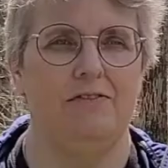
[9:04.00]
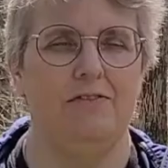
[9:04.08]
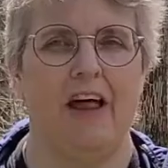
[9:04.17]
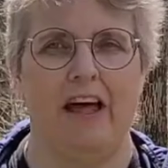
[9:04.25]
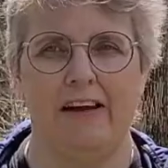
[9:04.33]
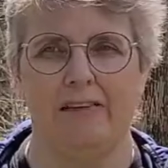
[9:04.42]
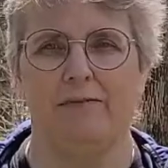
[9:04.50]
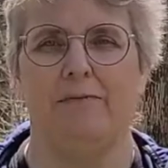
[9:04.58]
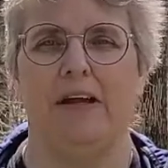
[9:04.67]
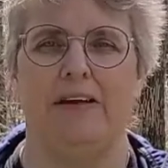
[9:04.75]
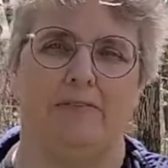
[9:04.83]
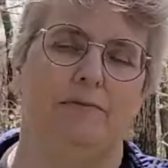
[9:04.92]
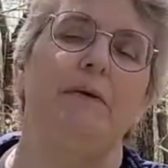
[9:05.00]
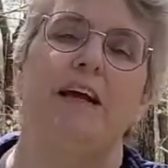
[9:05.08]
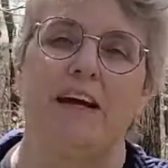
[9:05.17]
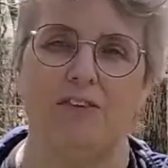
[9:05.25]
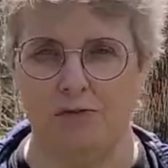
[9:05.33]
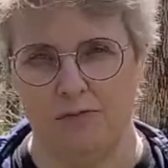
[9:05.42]
like
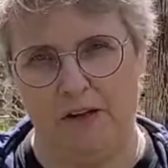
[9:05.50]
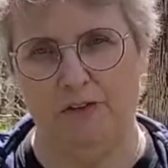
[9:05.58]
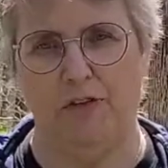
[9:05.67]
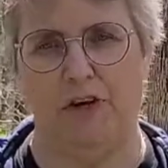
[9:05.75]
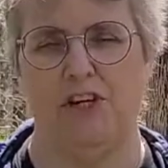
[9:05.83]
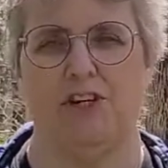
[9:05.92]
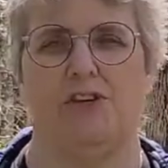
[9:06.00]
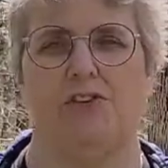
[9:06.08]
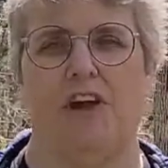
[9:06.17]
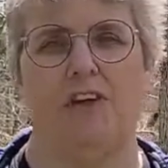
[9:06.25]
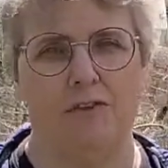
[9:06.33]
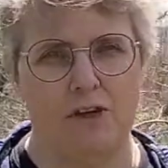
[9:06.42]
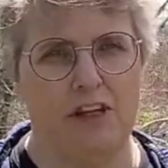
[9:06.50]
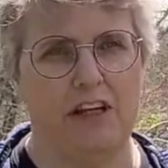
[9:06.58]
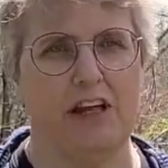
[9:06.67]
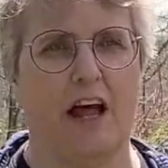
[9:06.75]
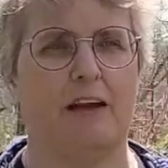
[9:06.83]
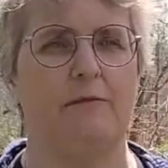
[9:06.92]
because of my foot issues, I really
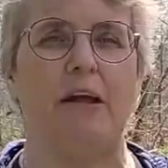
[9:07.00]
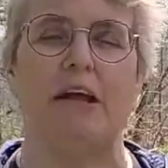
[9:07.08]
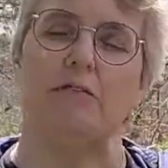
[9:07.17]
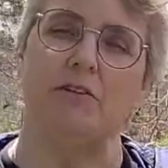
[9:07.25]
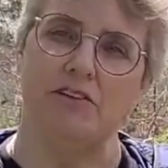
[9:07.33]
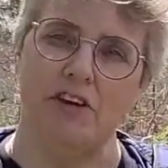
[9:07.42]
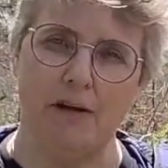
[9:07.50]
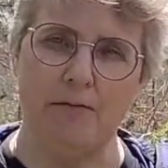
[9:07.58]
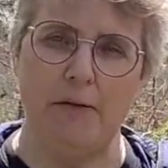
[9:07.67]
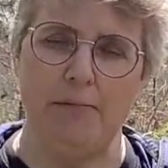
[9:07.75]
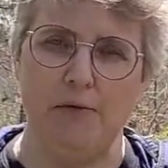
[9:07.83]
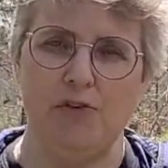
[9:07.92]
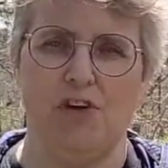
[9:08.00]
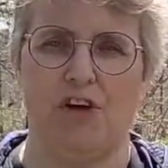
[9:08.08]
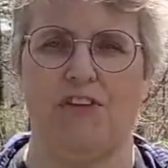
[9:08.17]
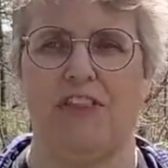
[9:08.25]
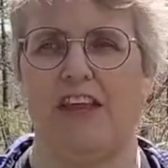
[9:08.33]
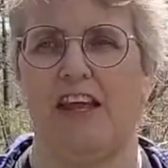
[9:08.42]
like being able to take my boots
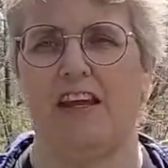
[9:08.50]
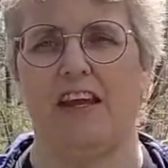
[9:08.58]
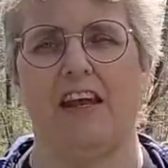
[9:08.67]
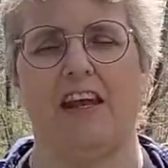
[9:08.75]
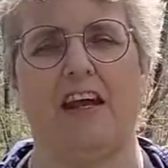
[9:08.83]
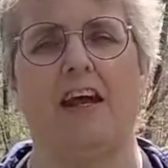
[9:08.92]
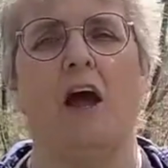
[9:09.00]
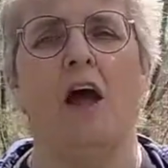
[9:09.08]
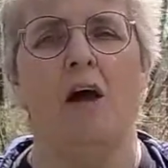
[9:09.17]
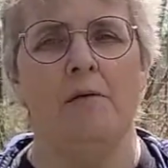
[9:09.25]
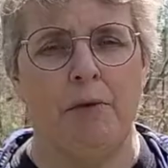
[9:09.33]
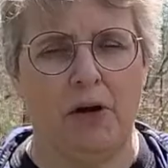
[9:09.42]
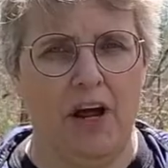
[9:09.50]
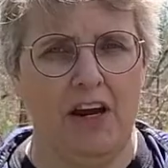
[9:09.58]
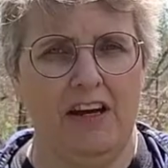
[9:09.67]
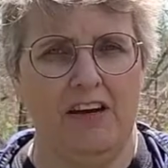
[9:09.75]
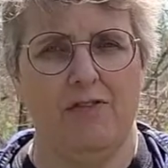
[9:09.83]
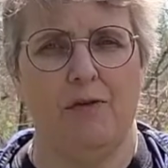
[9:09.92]
off at the end of the day, put on
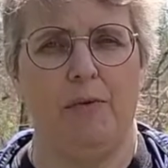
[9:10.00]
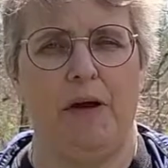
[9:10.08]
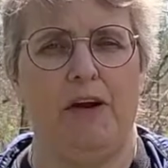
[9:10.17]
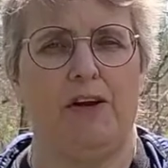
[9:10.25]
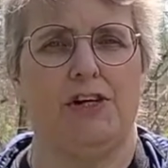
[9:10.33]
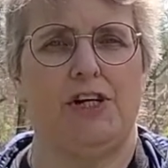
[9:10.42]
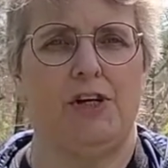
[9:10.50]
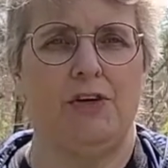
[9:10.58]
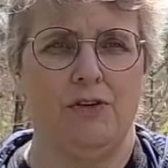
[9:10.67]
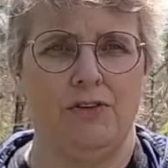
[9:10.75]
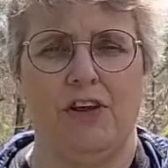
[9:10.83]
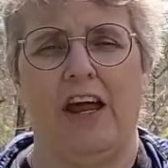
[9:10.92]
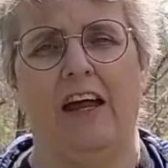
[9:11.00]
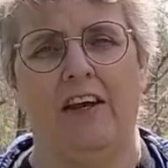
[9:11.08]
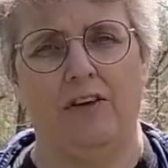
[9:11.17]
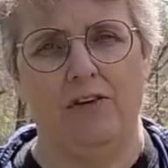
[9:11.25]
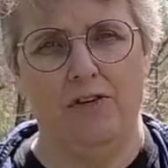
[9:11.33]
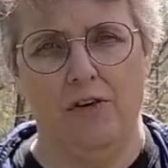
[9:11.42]
a different pair of shoes,
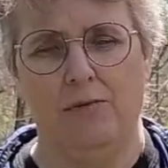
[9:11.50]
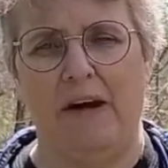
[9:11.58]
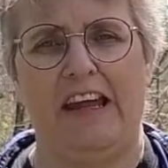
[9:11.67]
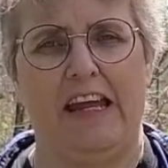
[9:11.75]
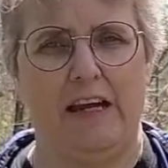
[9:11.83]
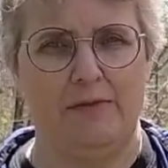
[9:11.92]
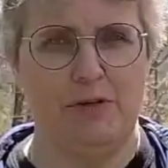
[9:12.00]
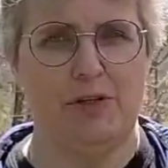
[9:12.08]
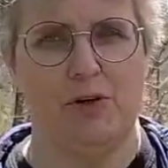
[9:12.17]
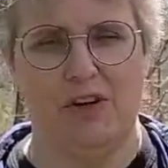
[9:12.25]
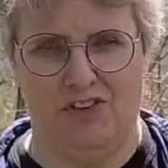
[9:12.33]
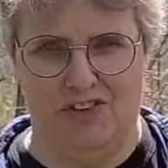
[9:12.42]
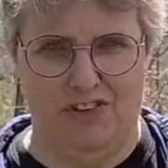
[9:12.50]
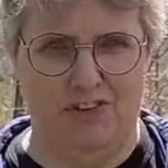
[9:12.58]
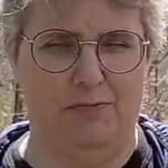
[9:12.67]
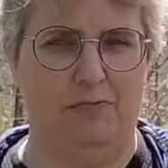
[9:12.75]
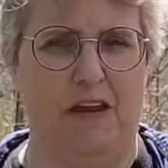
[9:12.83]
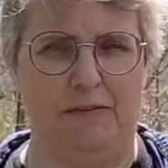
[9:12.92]
and do my camp chores
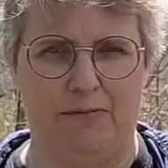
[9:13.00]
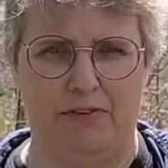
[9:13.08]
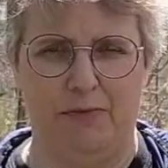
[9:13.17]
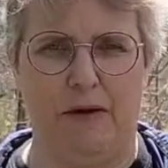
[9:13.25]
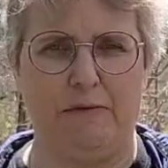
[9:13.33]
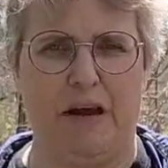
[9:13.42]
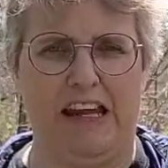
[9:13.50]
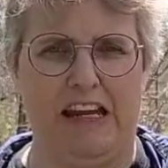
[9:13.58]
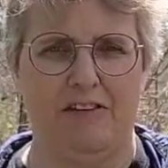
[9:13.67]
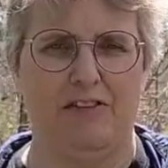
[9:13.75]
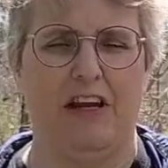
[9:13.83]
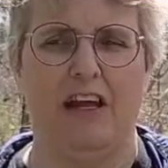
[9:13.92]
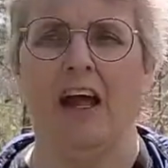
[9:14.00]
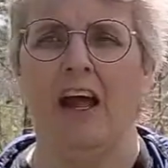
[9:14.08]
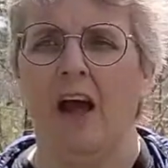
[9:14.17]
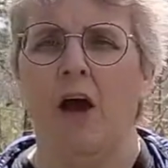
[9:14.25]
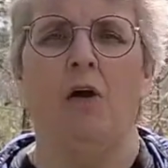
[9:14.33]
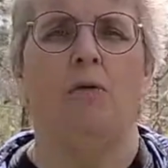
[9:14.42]
and spend my evening
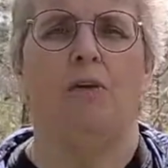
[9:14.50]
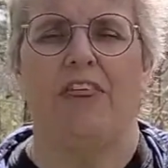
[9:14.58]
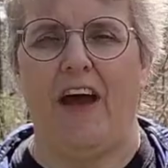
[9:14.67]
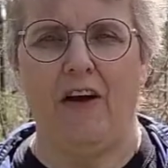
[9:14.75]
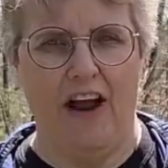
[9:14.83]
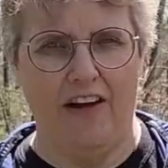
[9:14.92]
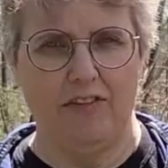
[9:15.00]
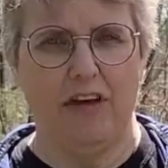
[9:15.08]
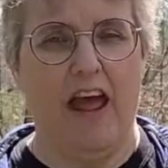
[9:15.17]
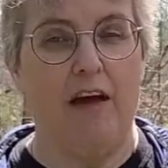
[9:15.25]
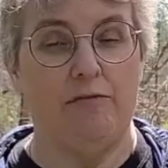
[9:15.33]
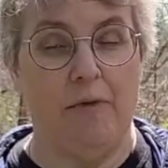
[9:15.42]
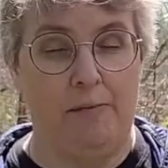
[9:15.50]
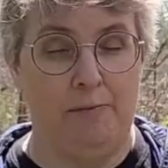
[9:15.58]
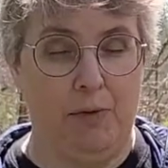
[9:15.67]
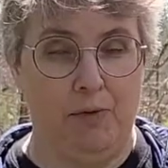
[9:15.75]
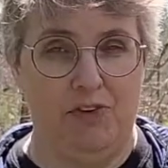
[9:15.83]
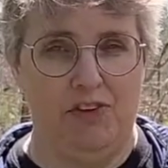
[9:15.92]
without having to have my
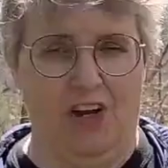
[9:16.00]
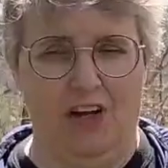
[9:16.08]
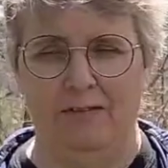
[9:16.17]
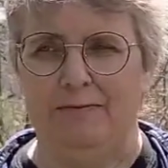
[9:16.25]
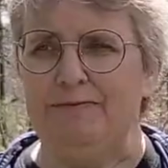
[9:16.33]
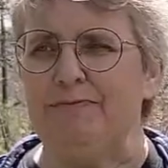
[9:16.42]
boots on.